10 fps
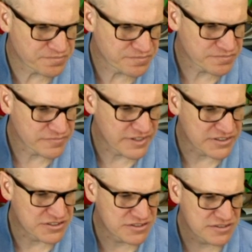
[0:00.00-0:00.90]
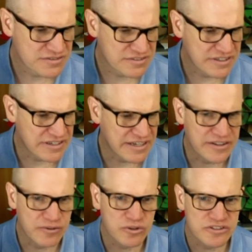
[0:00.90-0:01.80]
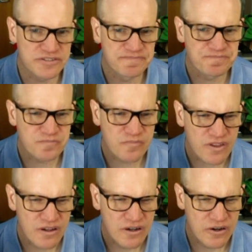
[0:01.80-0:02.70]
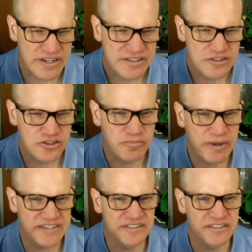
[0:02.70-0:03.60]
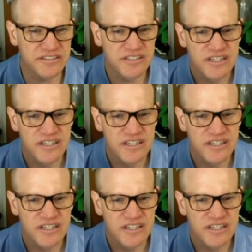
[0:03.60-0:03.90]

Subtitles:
that's kind of how that works. All right, so back to this.